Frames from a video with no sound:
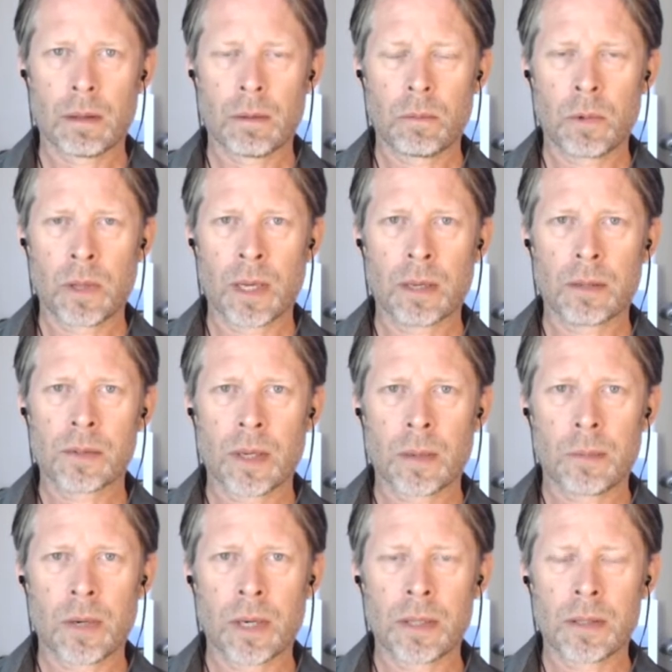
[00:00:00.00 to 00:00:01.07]
without
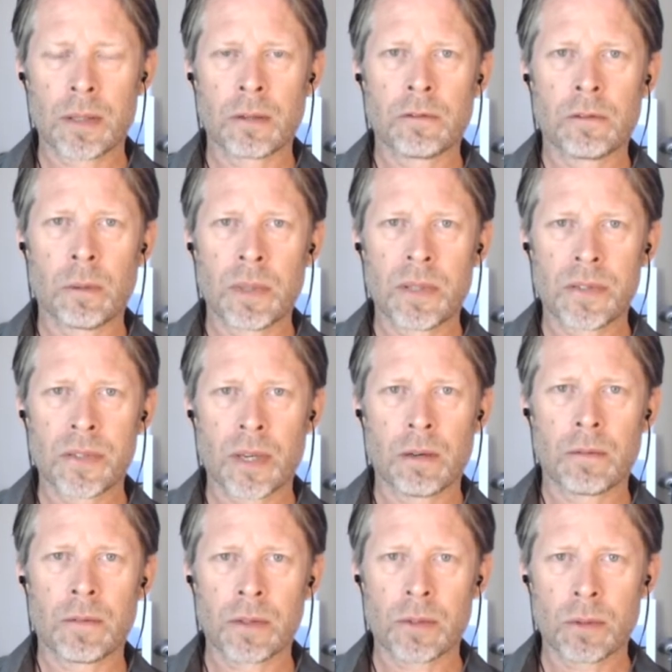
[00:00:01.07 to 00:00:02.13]
separating from
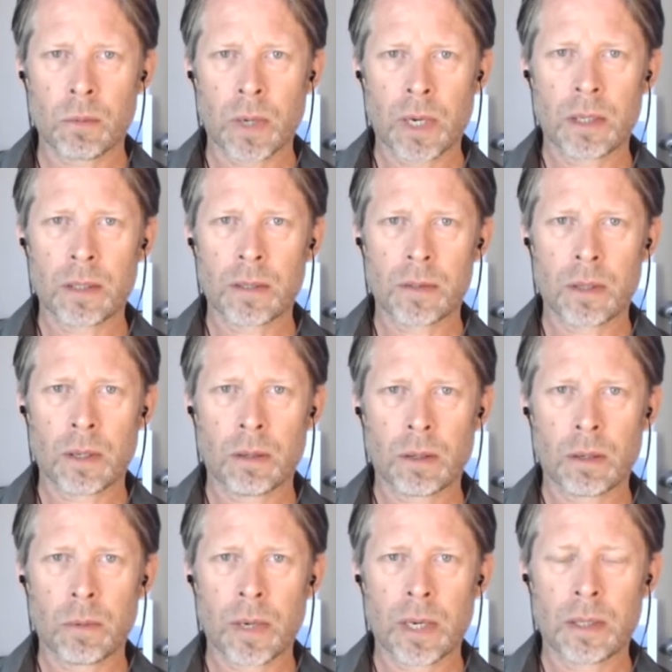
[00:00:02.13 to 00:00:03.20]
itself as awareness, knowing
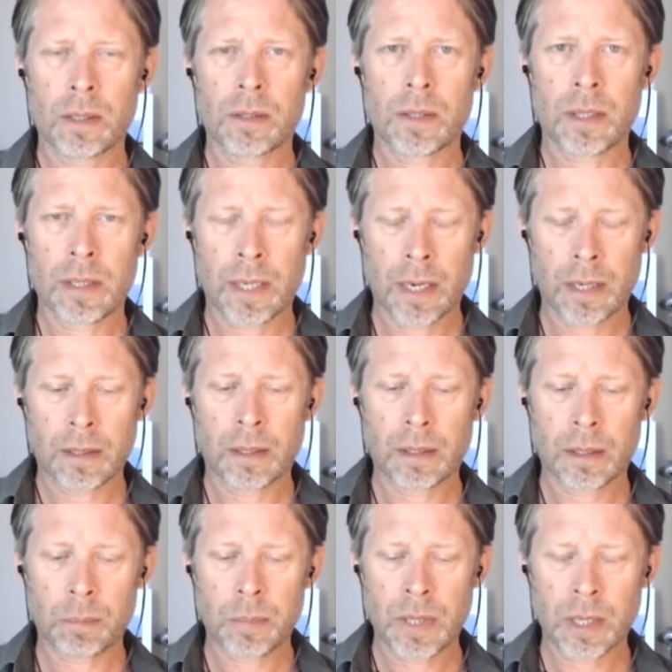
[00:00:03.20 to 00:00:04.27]
awareness, yet it
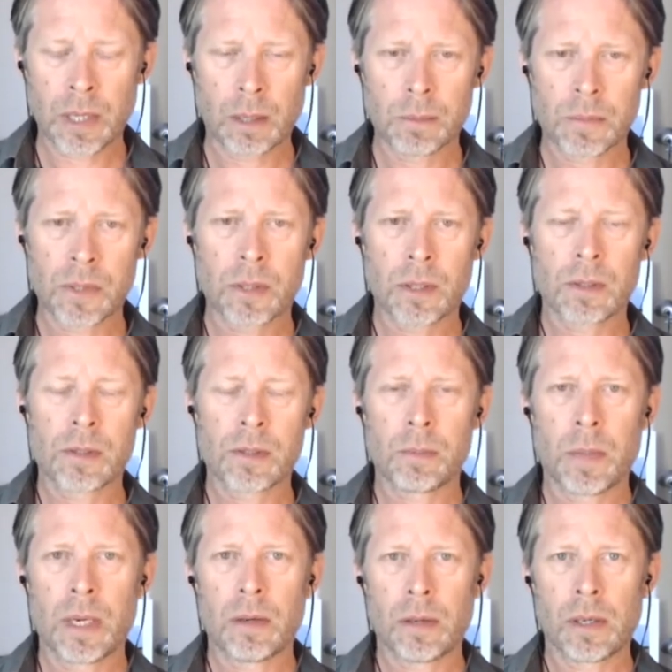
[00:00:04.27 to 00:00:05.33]
becomes the
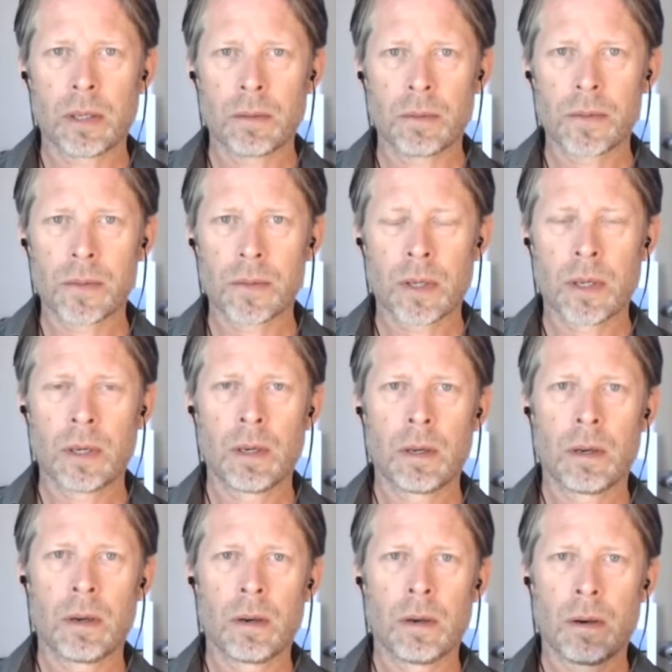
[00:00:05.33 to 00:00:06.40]
experience
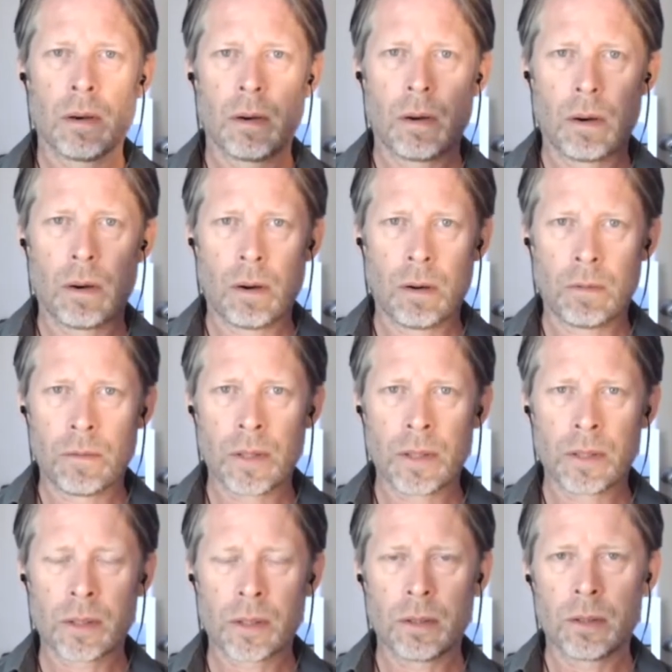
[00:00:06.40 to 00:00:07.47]
of
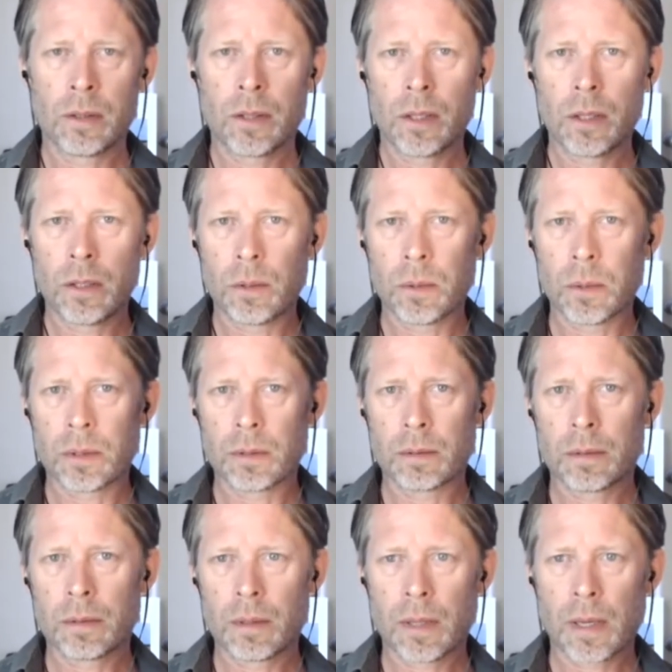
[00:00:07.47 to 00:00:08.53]
this continual
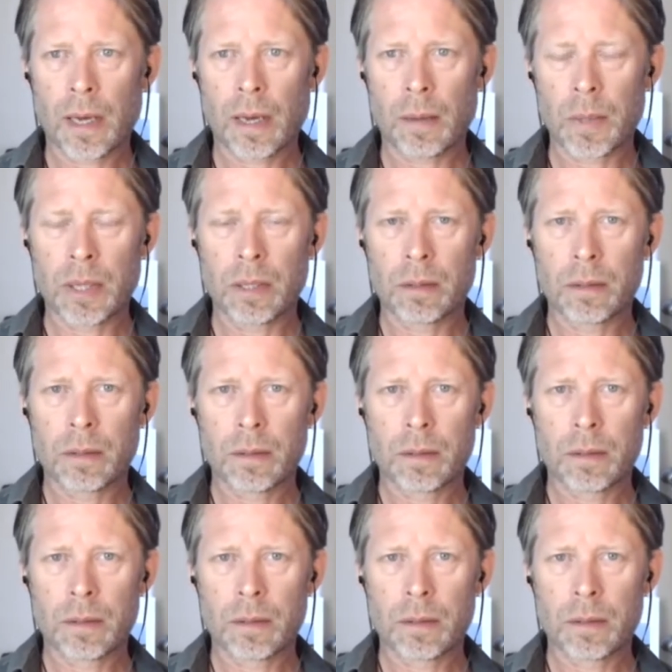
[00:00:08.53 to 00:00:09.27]
habit